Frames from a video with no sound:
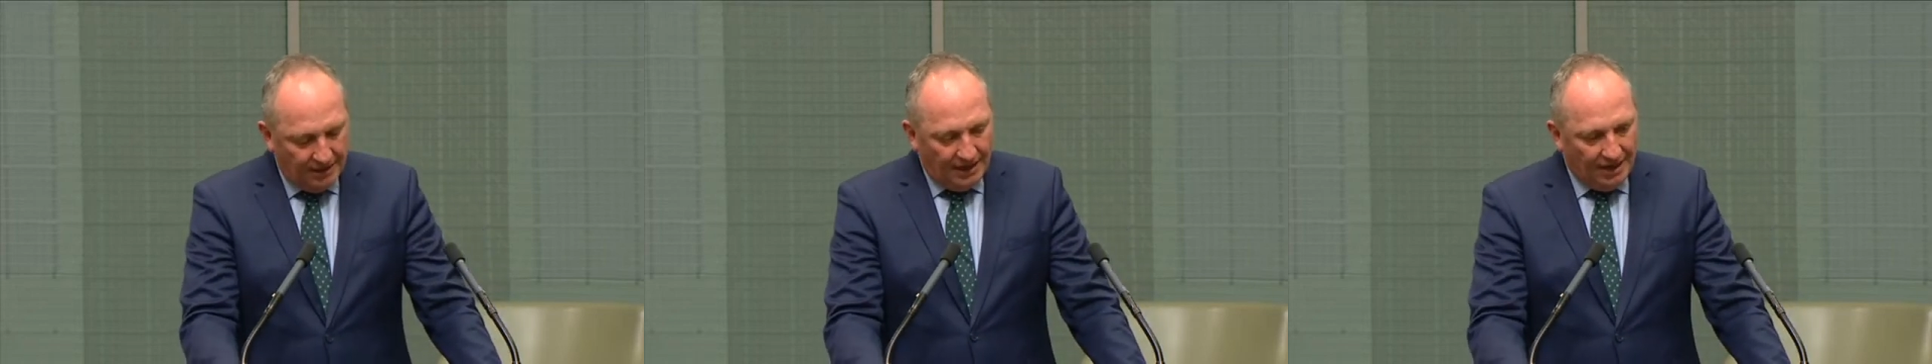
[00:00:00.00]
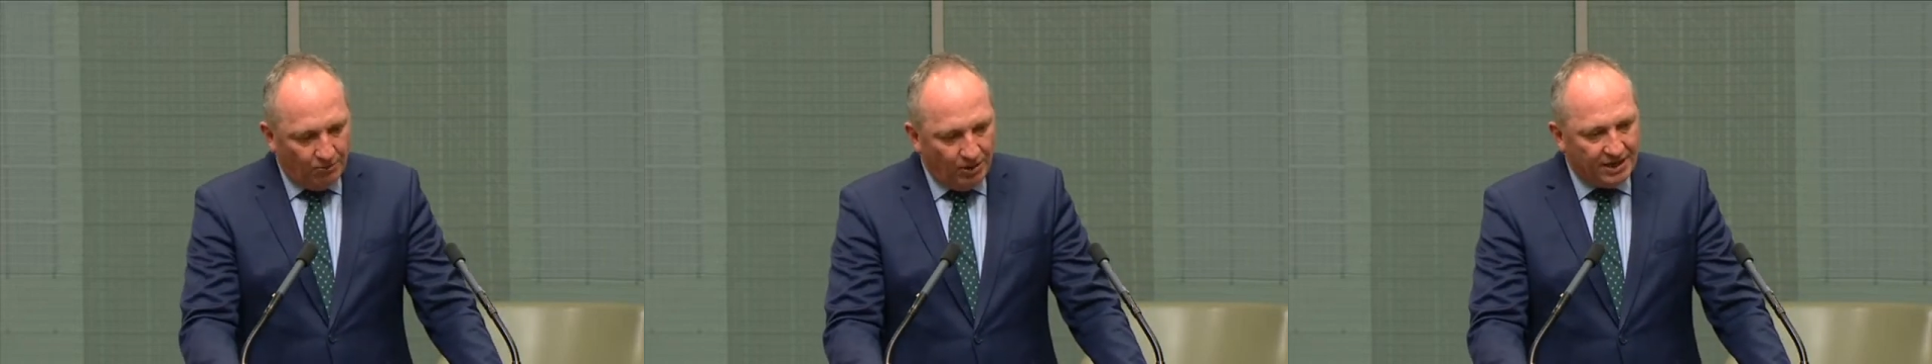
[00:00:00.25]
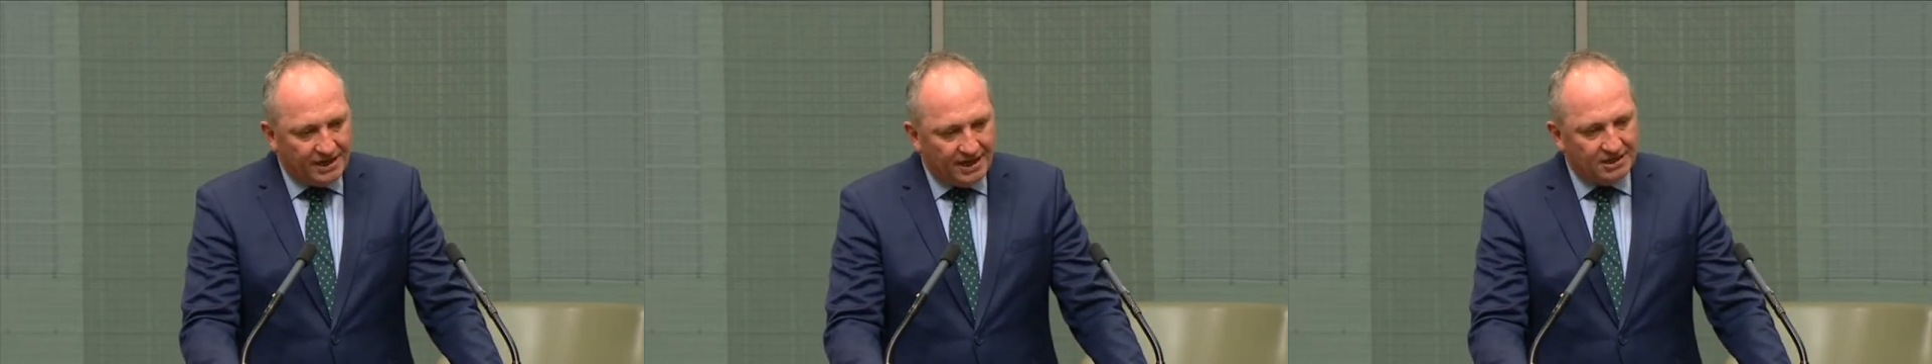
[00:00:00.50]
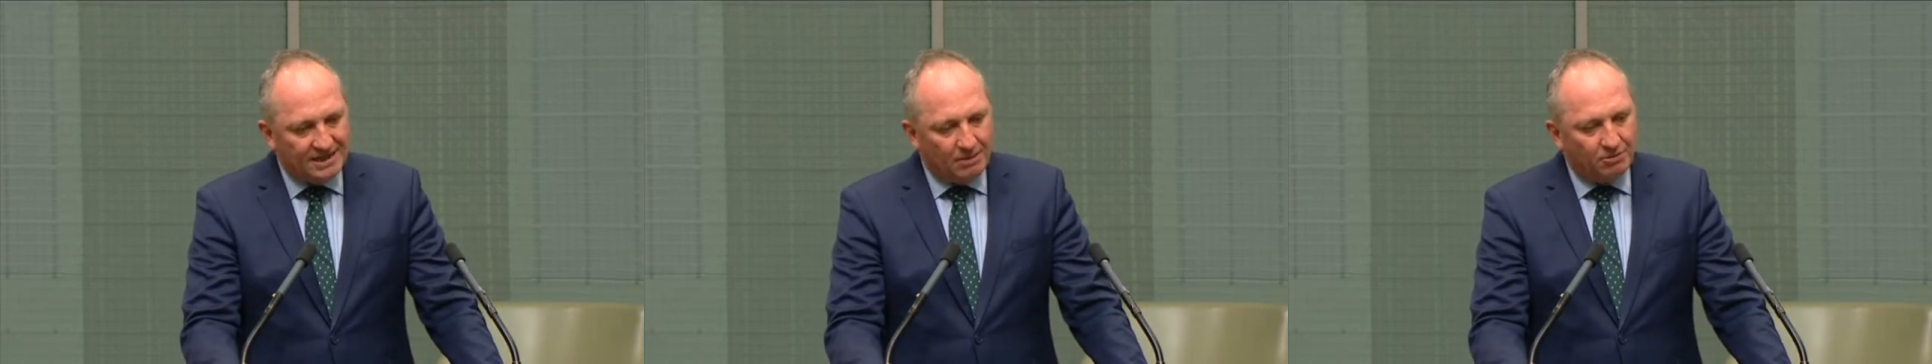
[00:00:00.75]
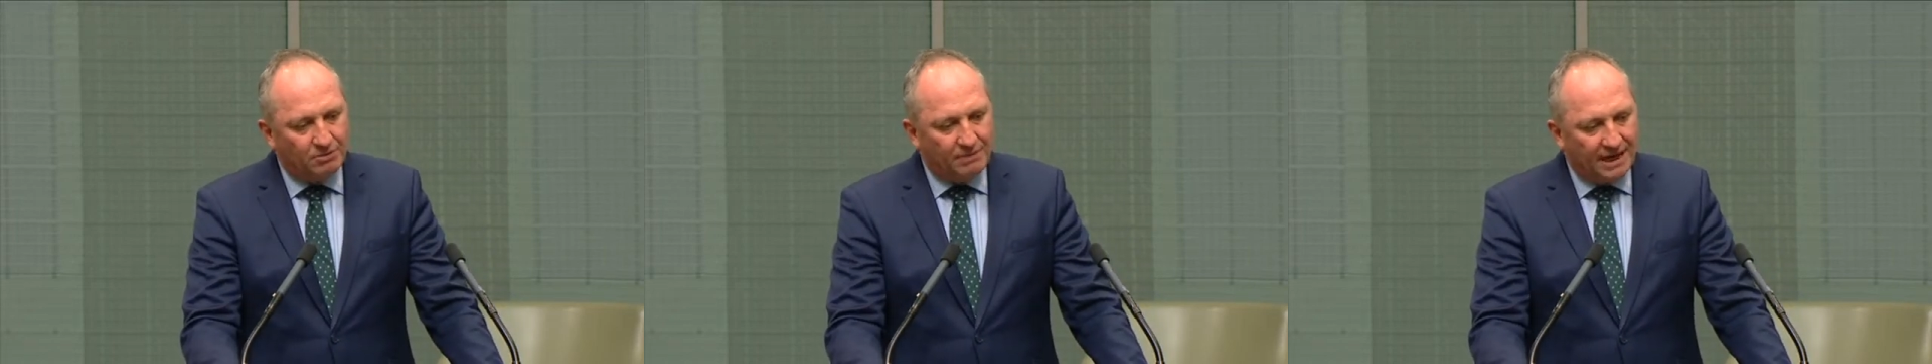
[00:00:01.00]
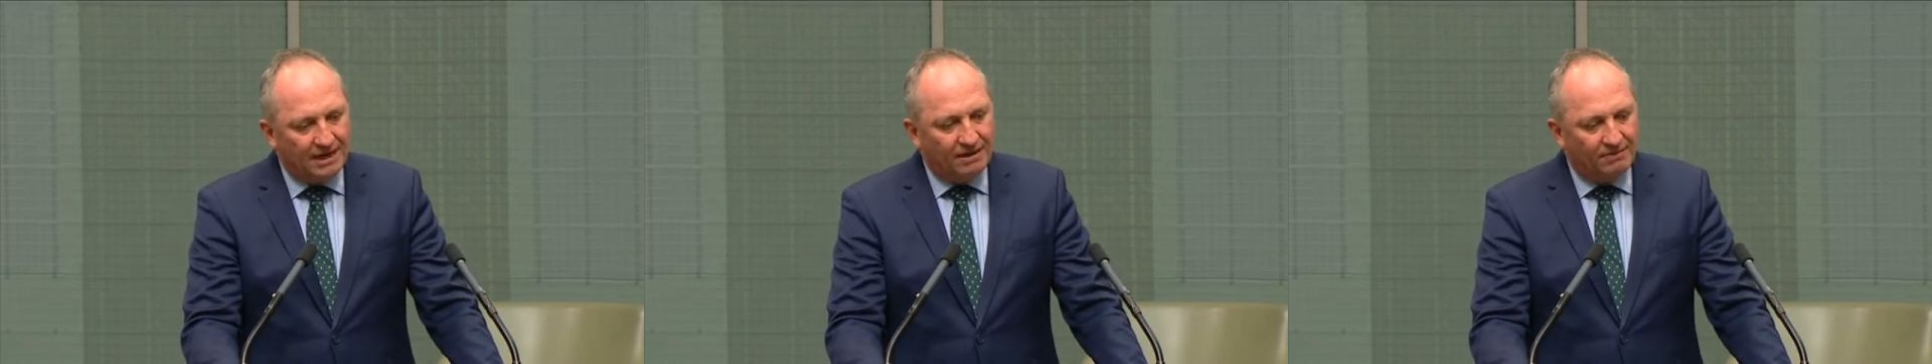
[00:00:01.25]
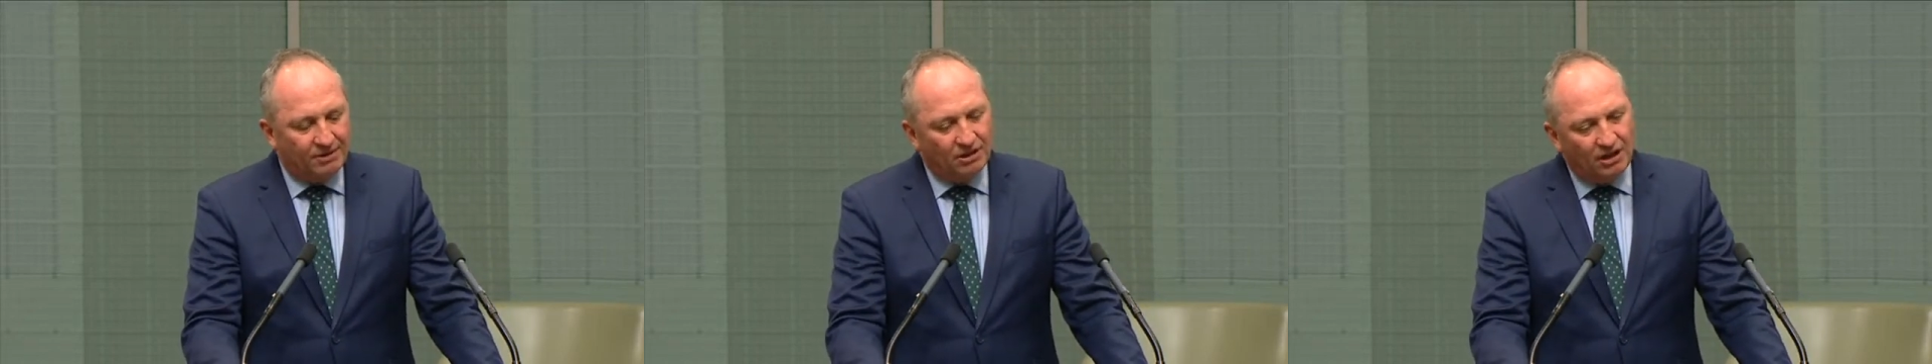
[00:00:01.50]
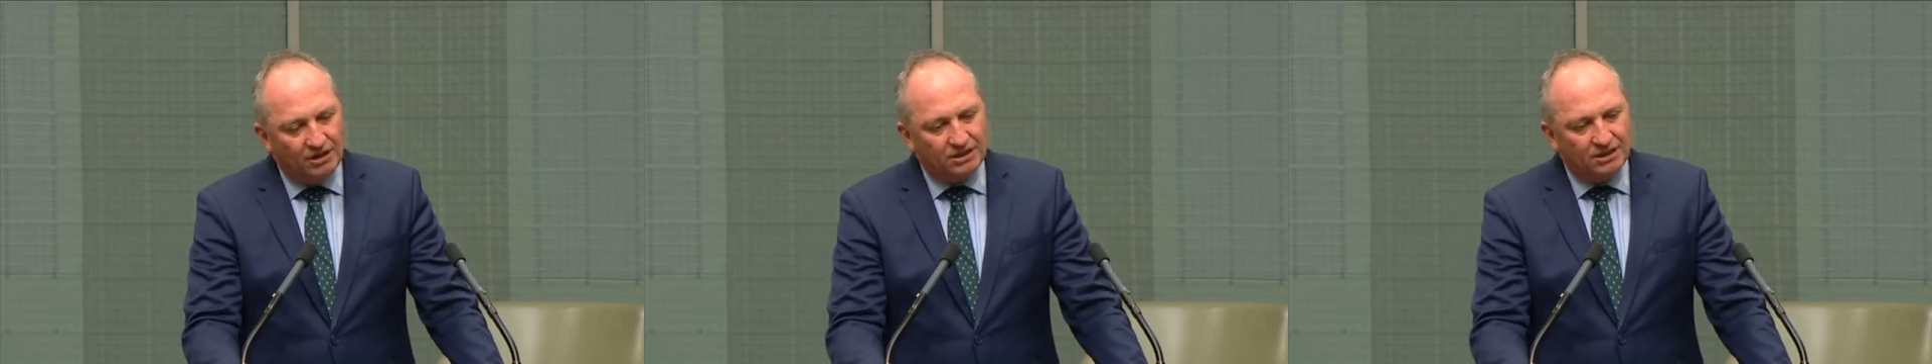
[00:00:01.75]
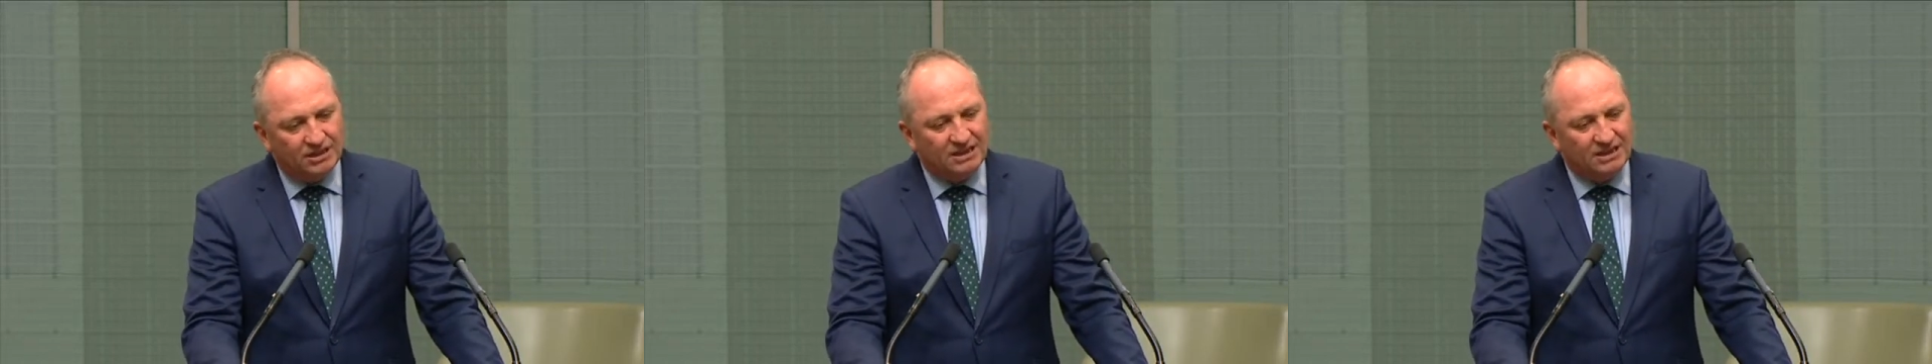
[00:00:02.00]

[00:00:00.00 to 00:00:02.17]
And wind towers, that would mean close to